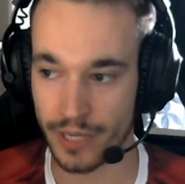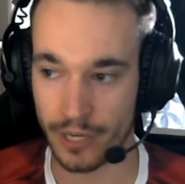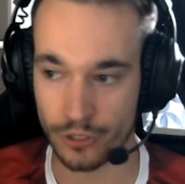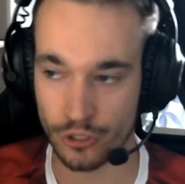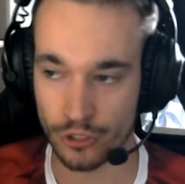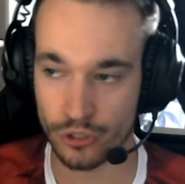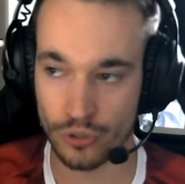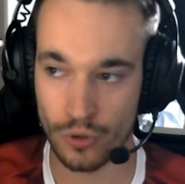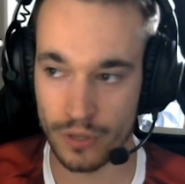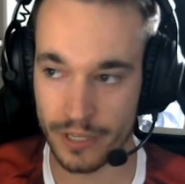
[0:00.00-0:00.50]

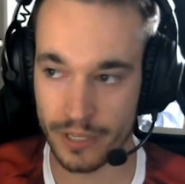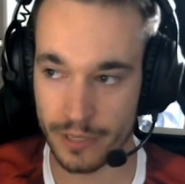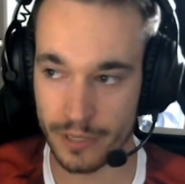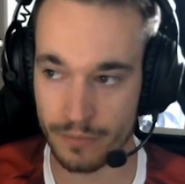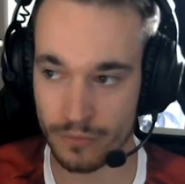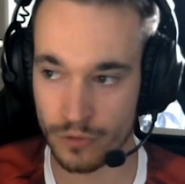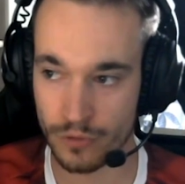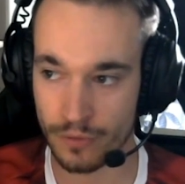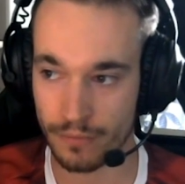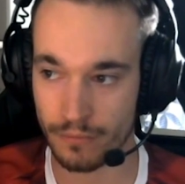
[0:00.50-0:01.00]
so yeah, I just
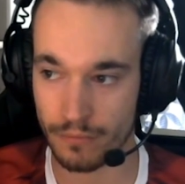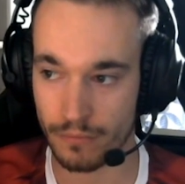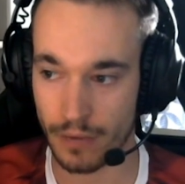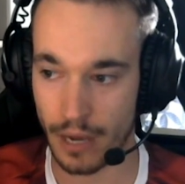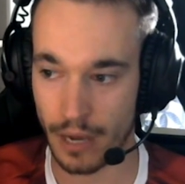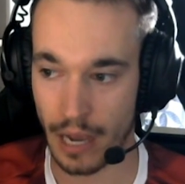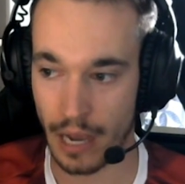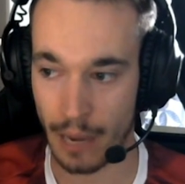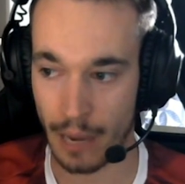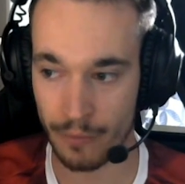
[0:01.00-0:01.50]
told him
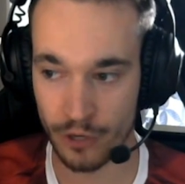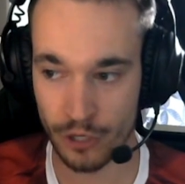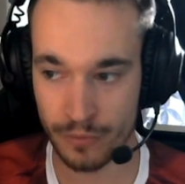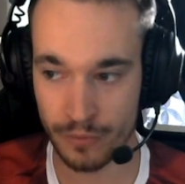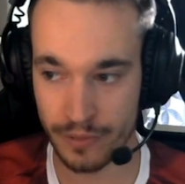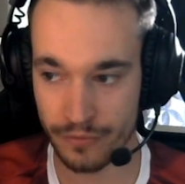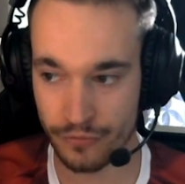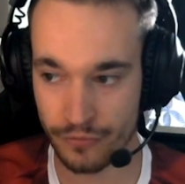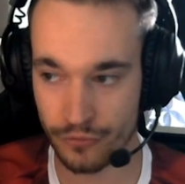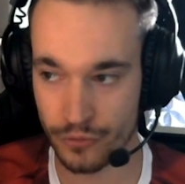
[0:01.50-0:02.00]

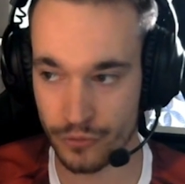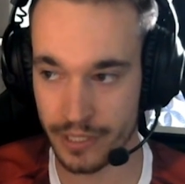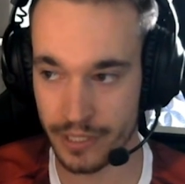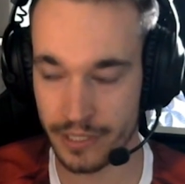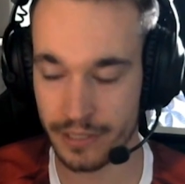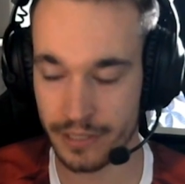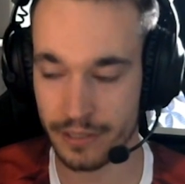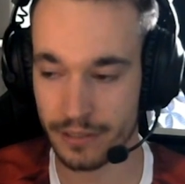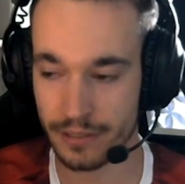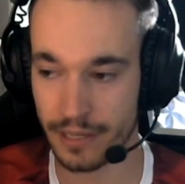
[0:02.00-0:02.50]
I'm gonna be
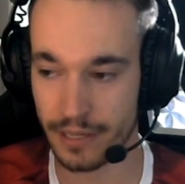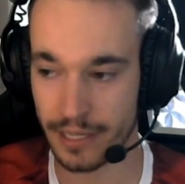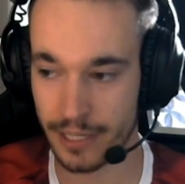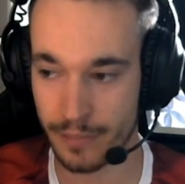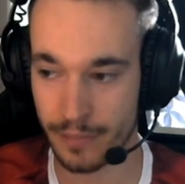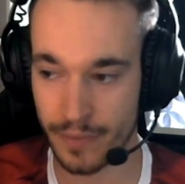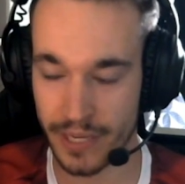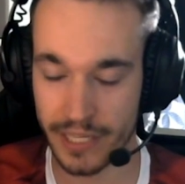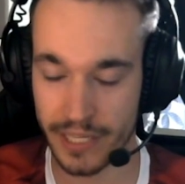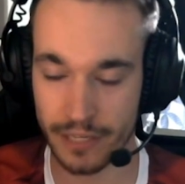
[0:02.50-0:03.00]
free
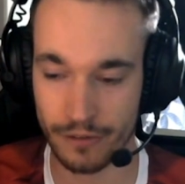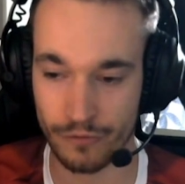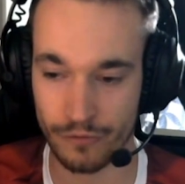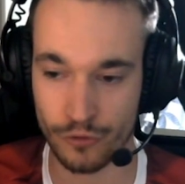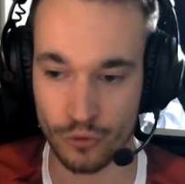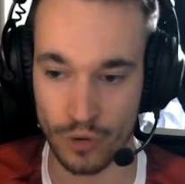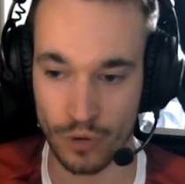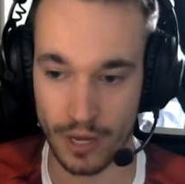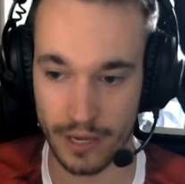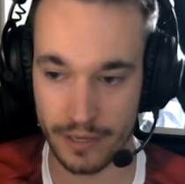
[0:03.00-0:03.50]
at the
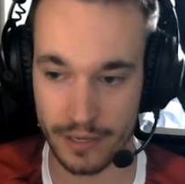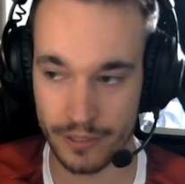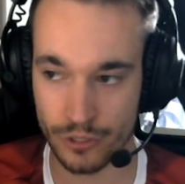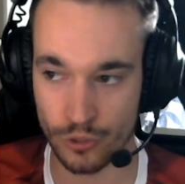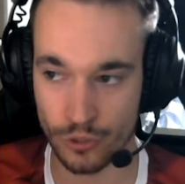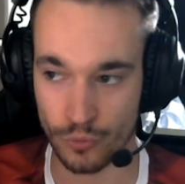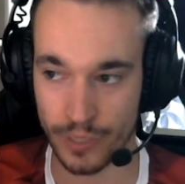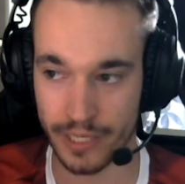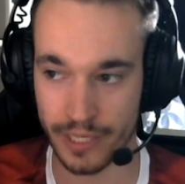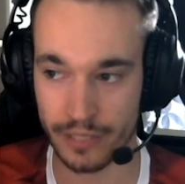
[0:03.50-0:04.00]
beginning of
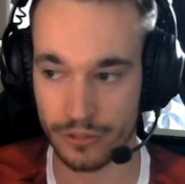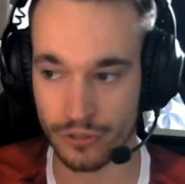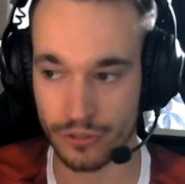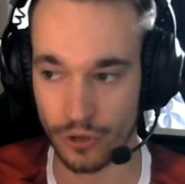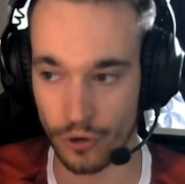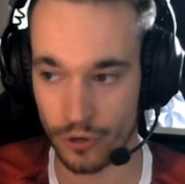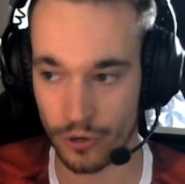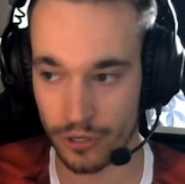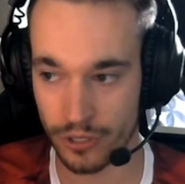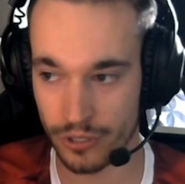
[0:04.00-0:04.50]
July, so we
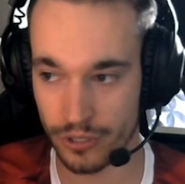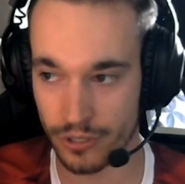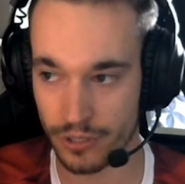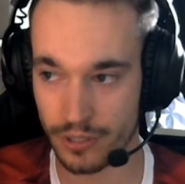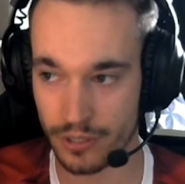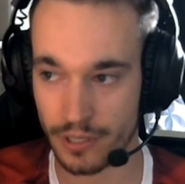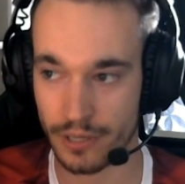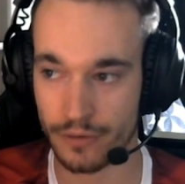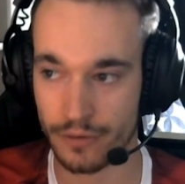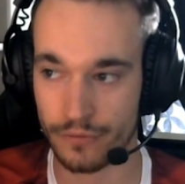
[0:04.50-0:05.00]
can talk
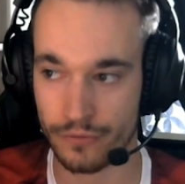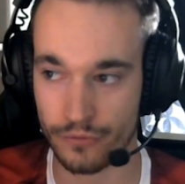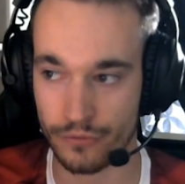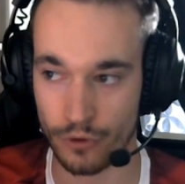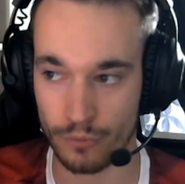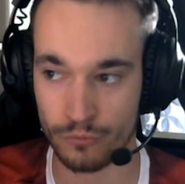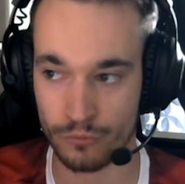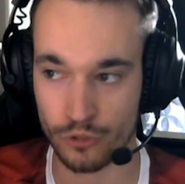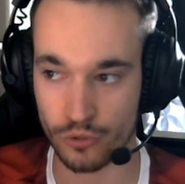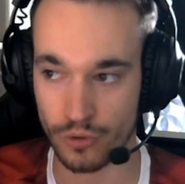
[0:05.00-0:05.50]

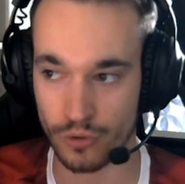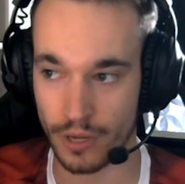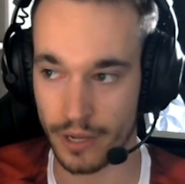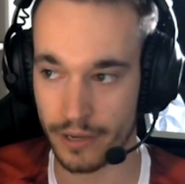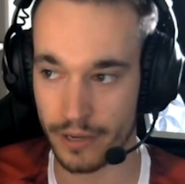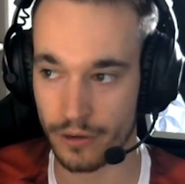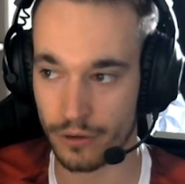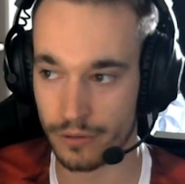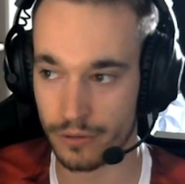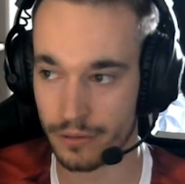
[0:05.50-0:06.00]
from
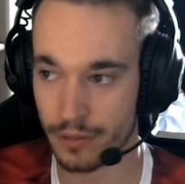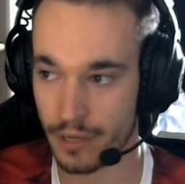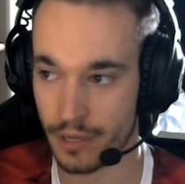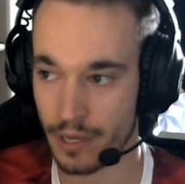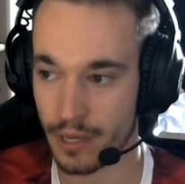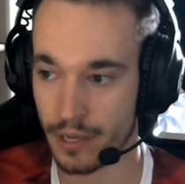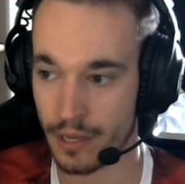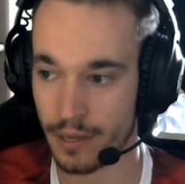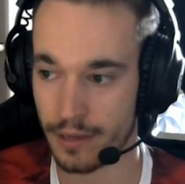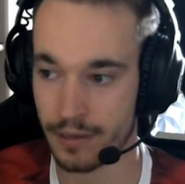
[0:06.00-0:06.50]
July
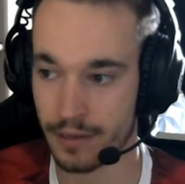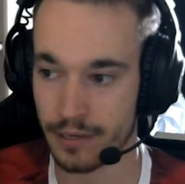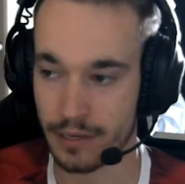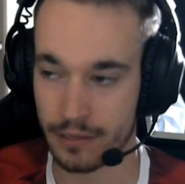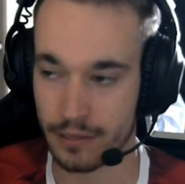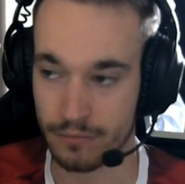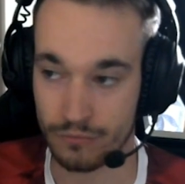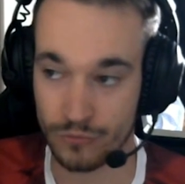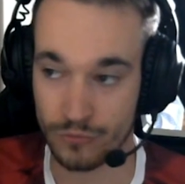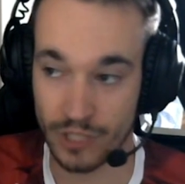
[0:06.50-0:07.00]
on.
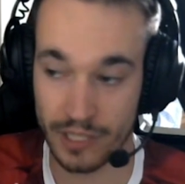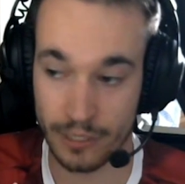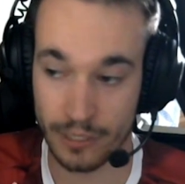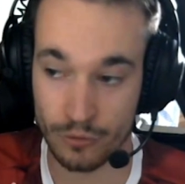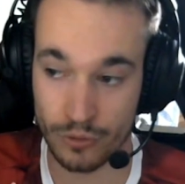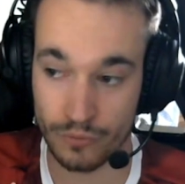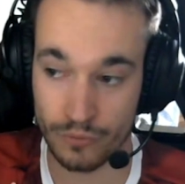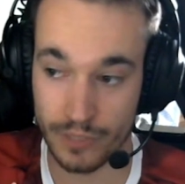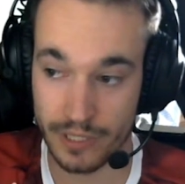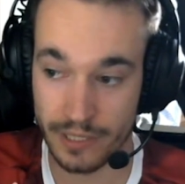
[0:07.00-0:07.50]

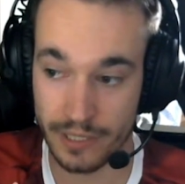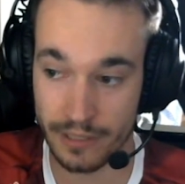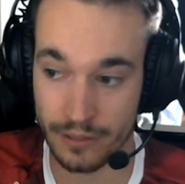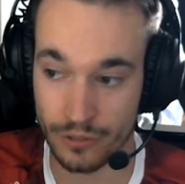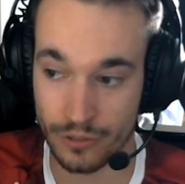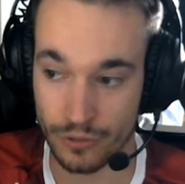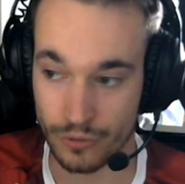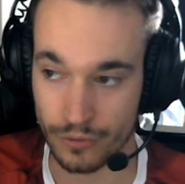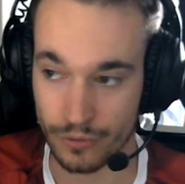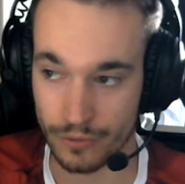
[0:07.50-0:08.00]
And yeah, that's what
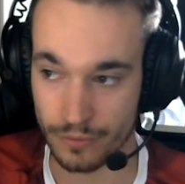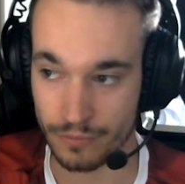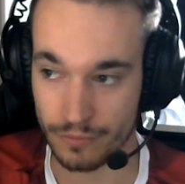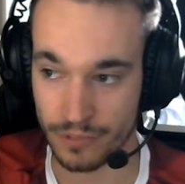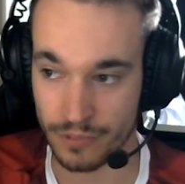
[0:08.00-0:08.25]
we did. So